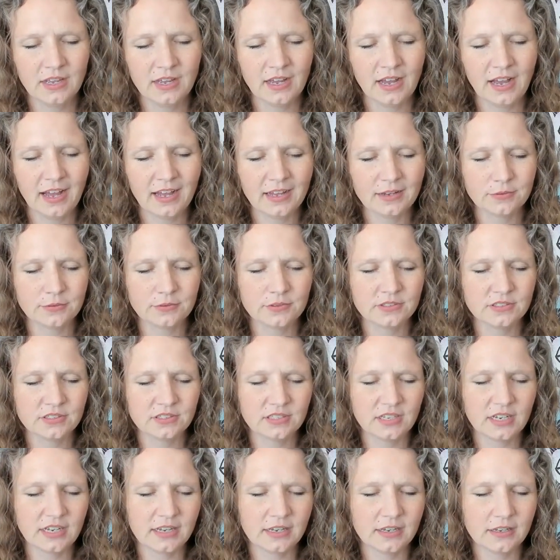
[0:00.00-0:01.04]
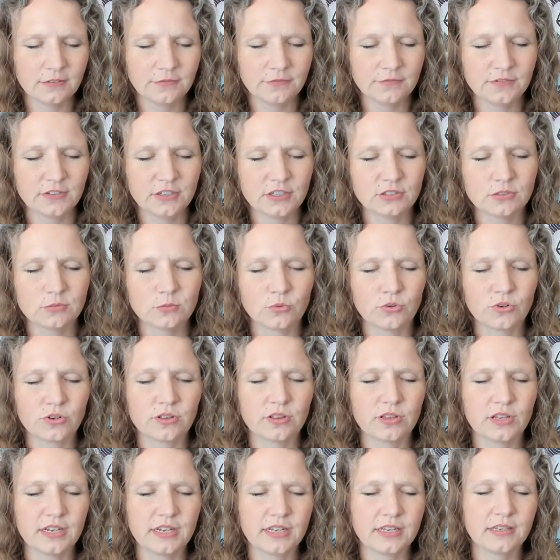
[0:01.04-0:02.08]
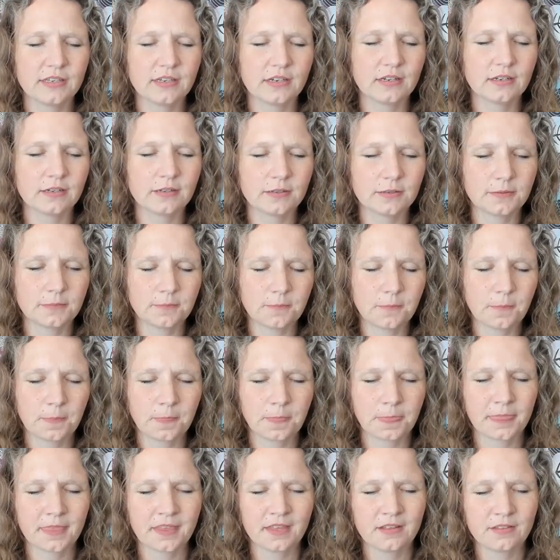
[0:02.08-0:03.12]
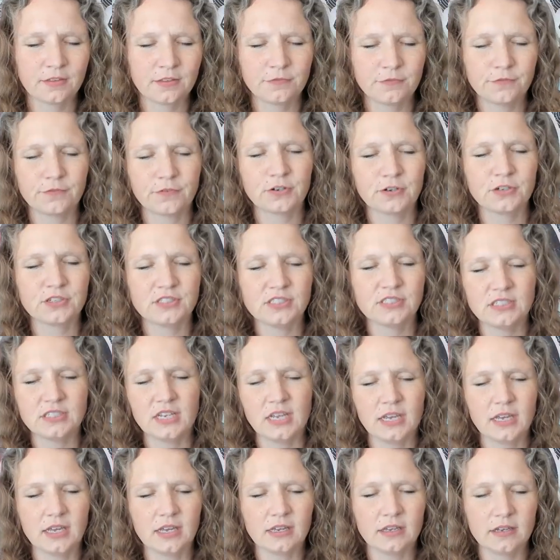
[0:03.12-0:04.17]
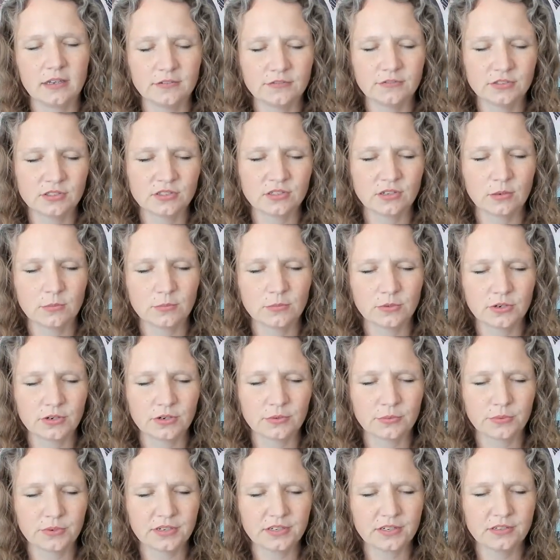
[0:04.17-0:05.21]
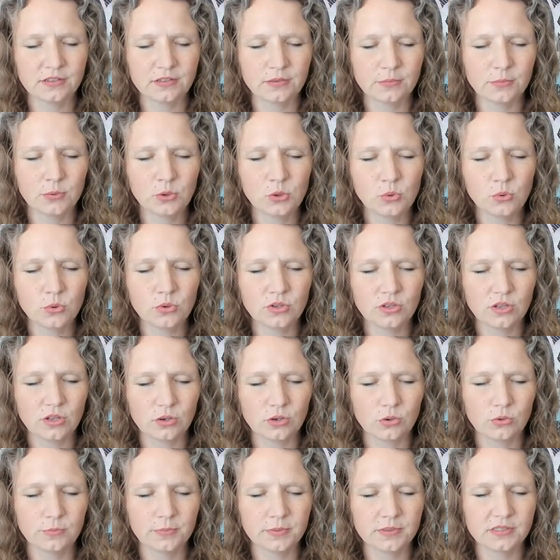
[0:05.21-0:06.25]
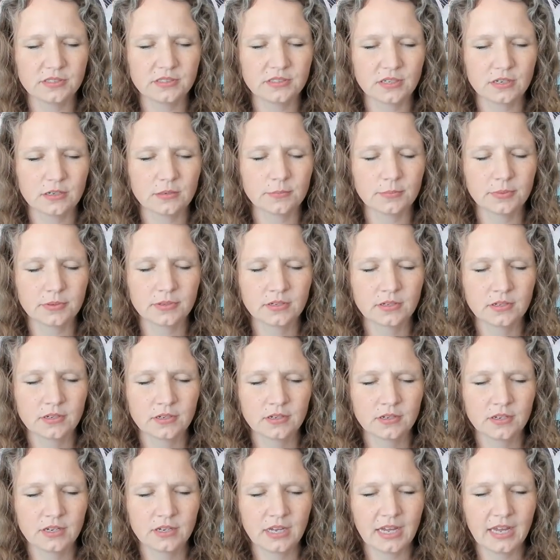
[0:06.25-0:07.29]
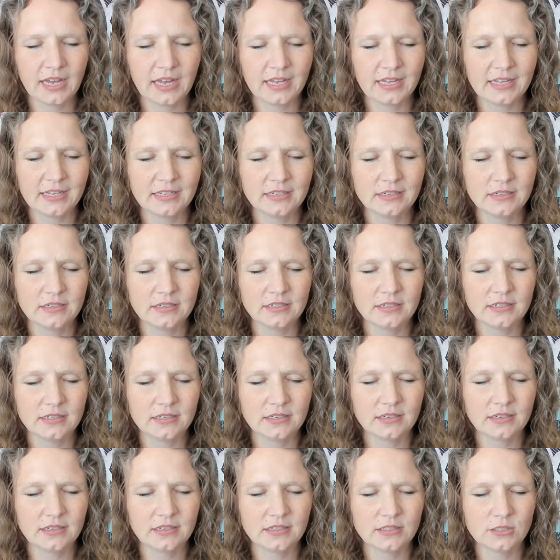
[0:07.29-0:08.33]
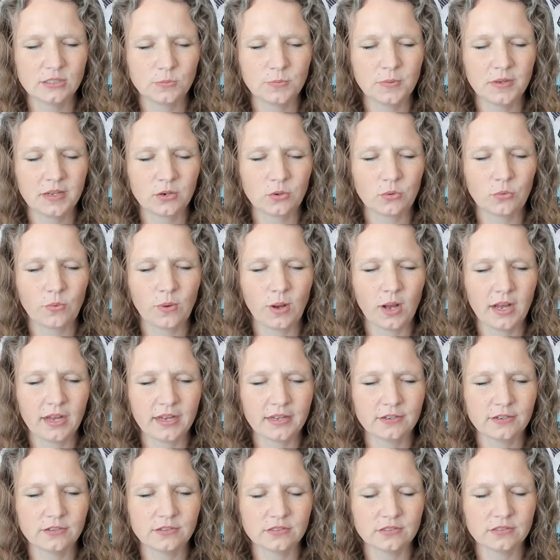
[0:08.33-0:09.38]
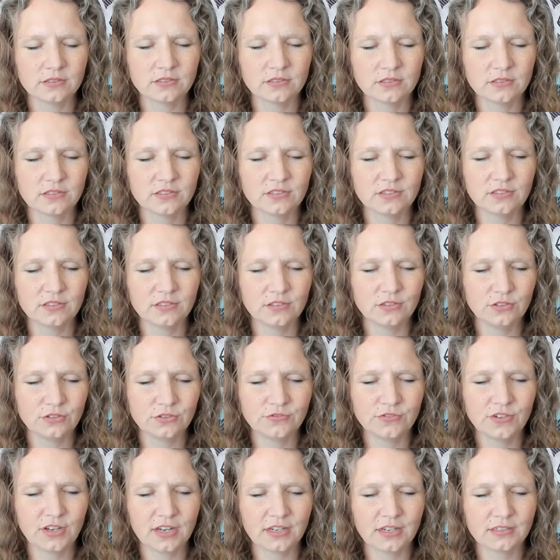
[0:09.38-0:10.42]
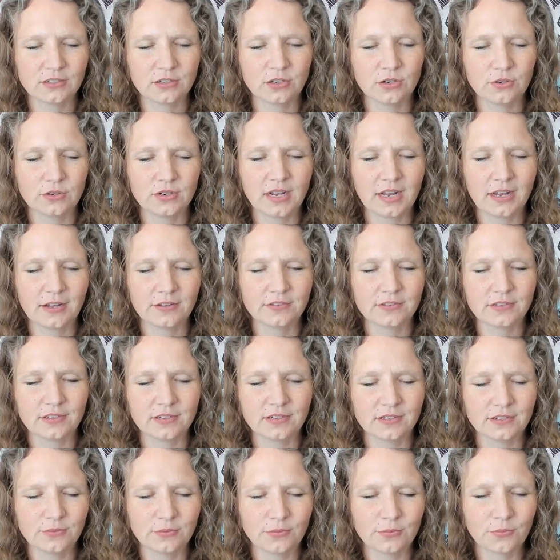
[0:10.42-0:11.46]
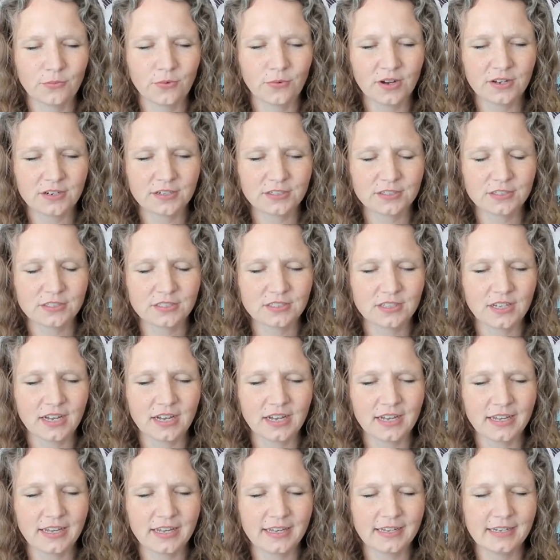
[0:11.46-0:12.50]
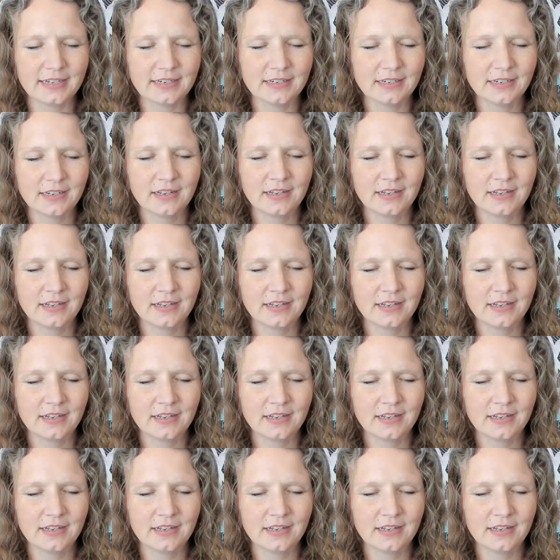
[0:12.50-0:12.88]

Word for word: I will say it feels more like um, the first day of summer when the pool opens up and it's been a while since you've gotten to go down the water slide